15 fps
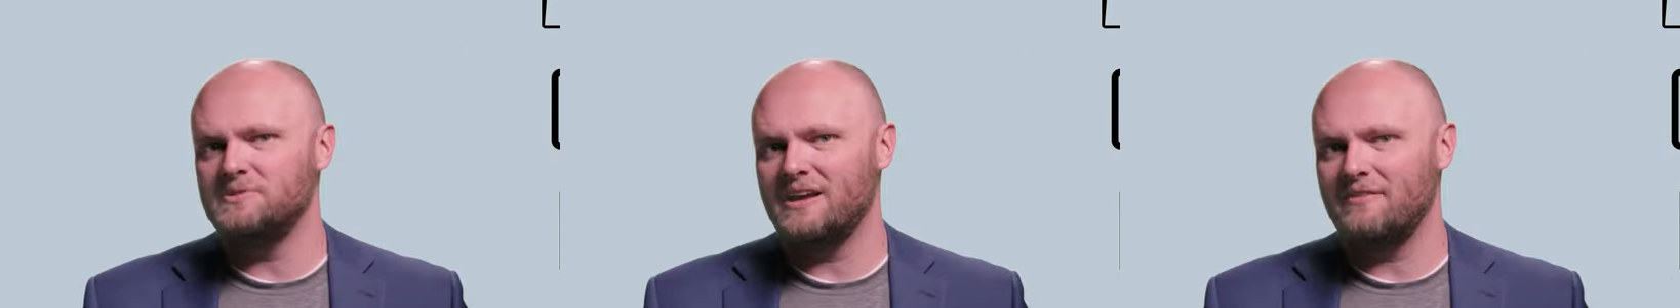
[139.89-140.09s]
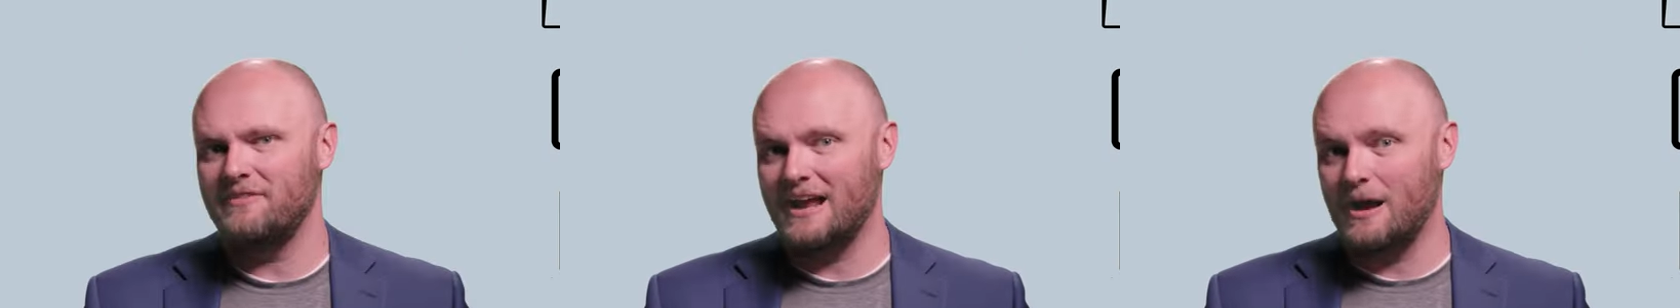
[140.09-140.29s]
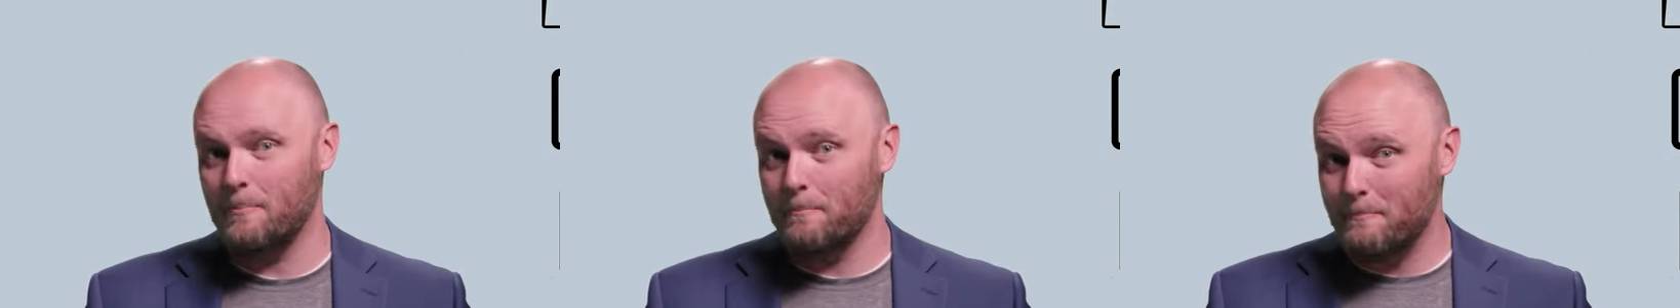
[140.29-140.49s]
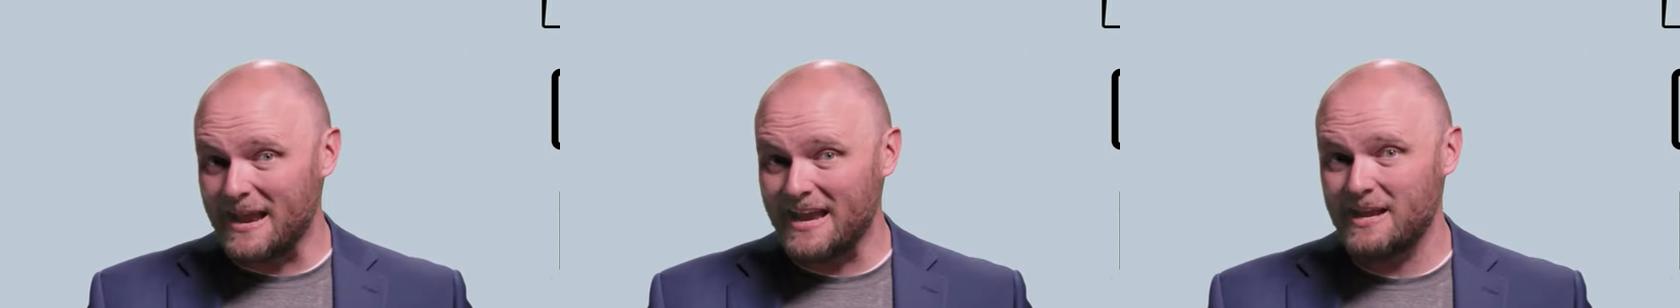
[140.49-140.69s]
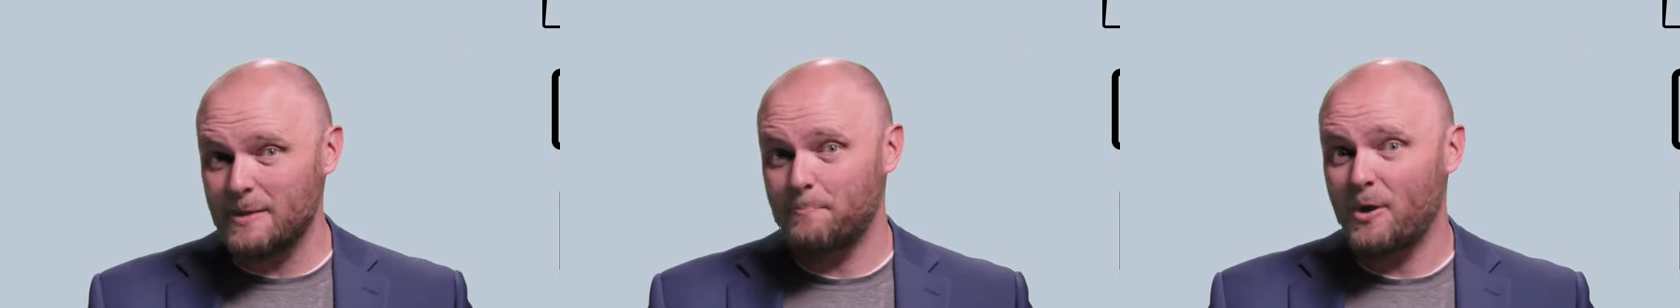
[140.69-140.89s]
have now
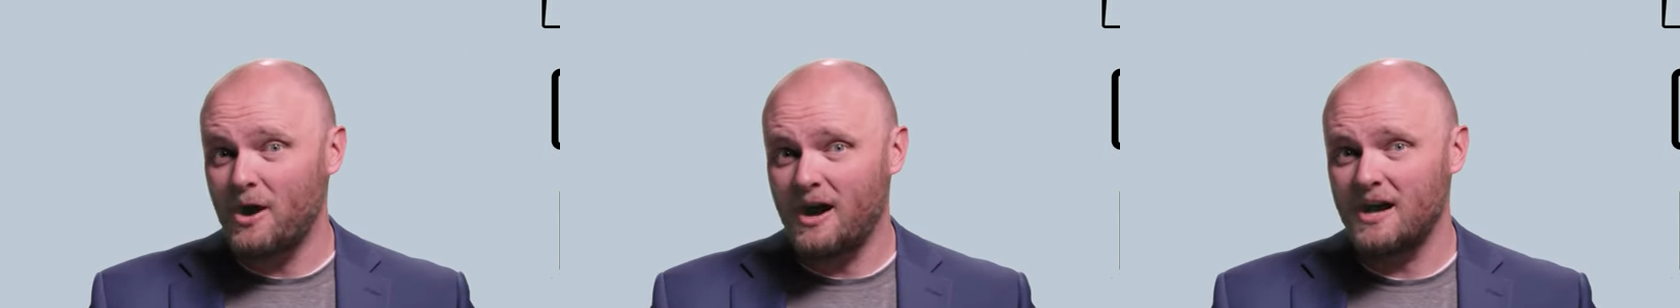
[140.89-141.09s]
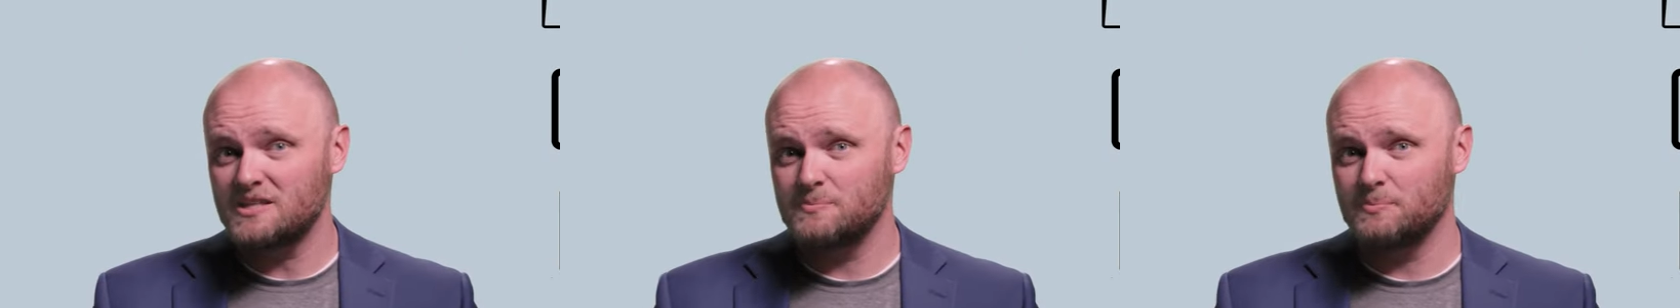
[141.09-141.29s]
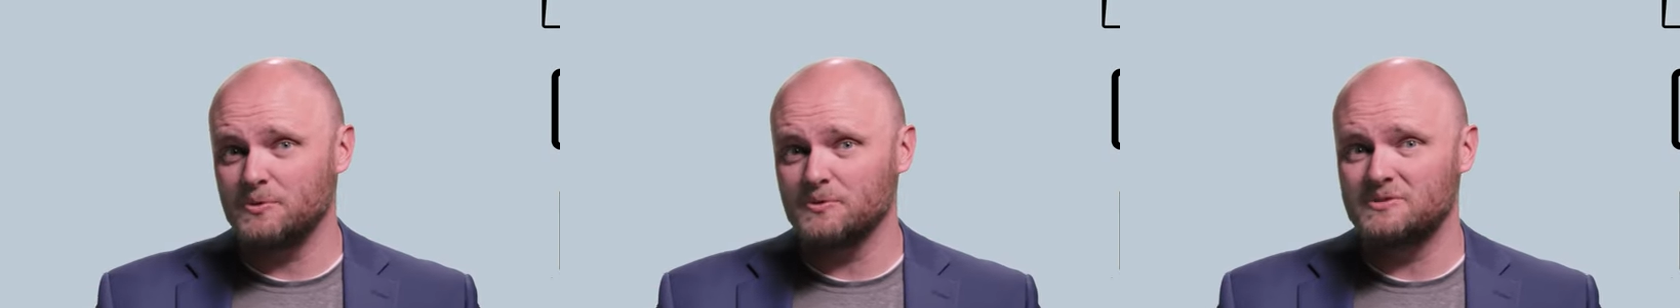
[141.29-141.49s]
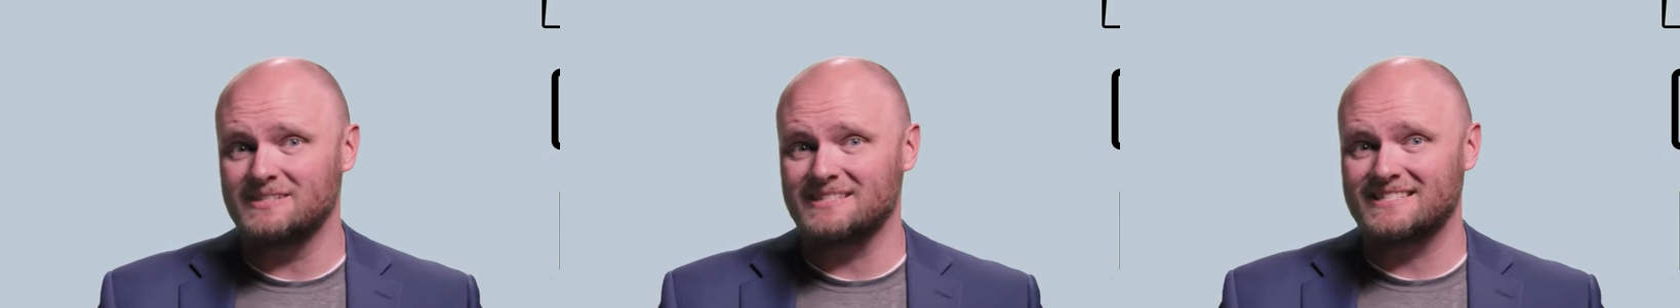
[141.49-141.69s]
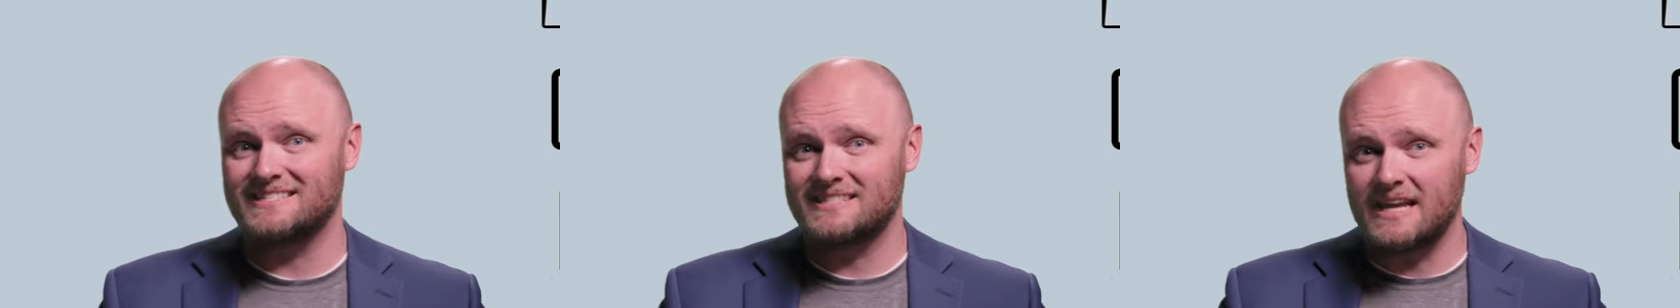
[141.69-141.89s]
made it possible to
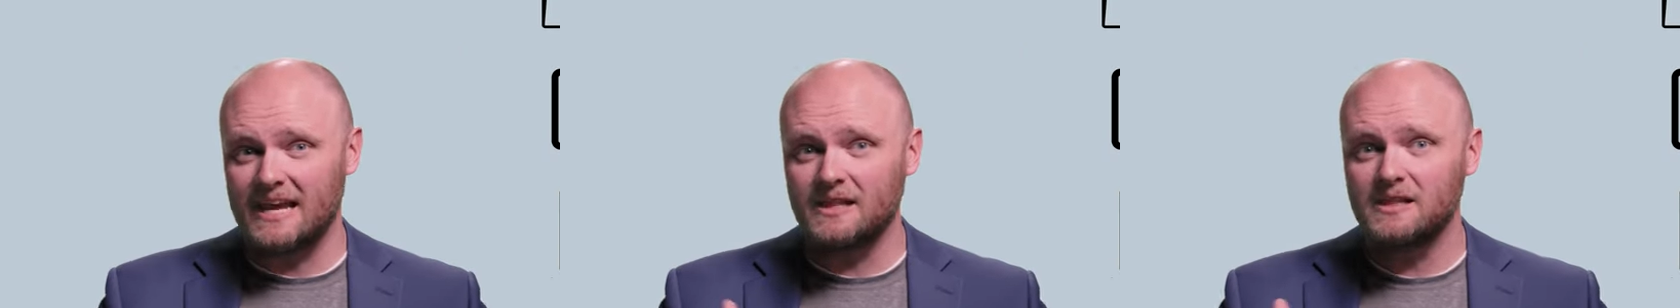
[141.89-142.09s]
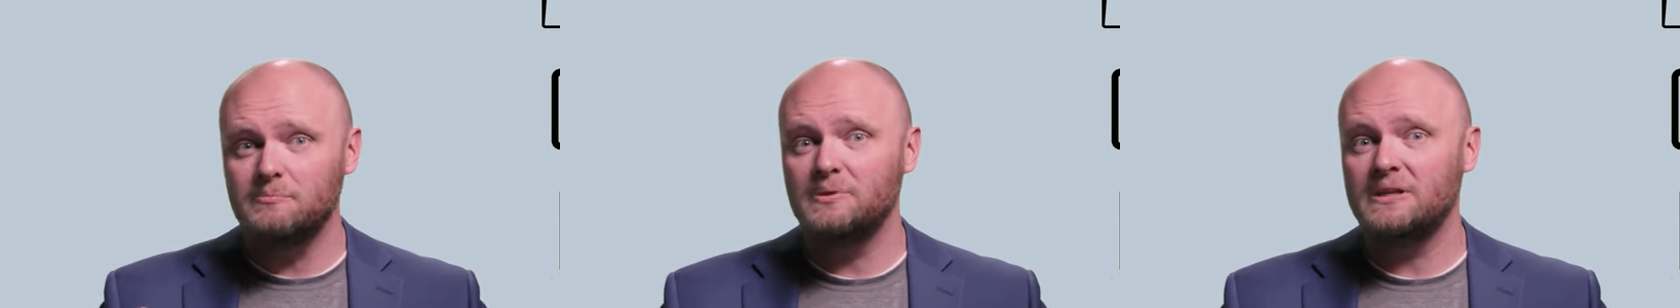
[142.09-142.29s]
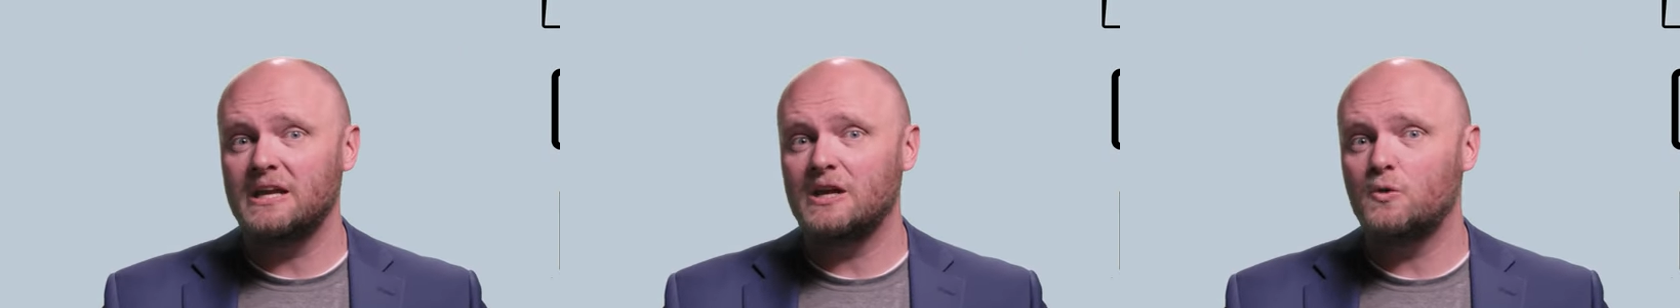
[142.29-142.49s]
scalably